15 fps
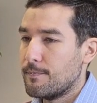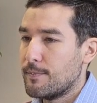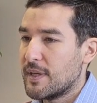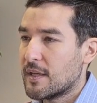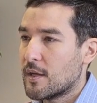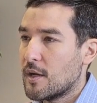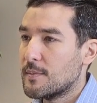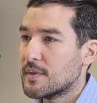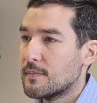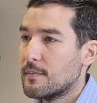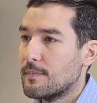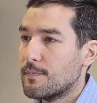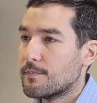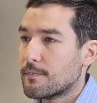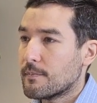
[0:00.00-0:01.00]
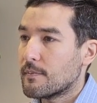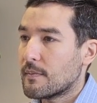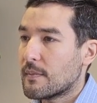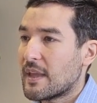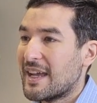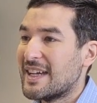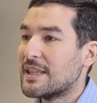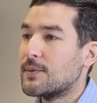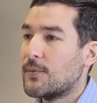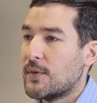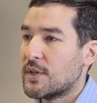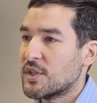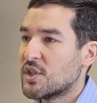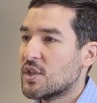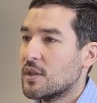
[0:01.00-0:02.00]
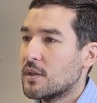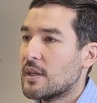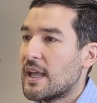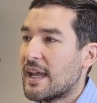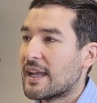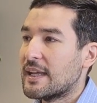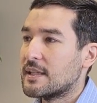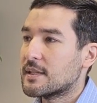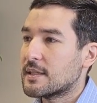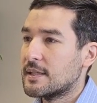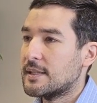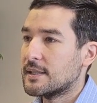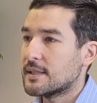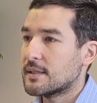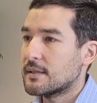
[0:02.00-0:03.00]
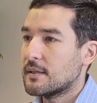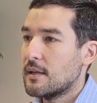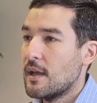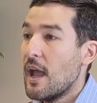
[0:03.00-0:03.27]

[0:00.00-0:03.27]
become adverse against us.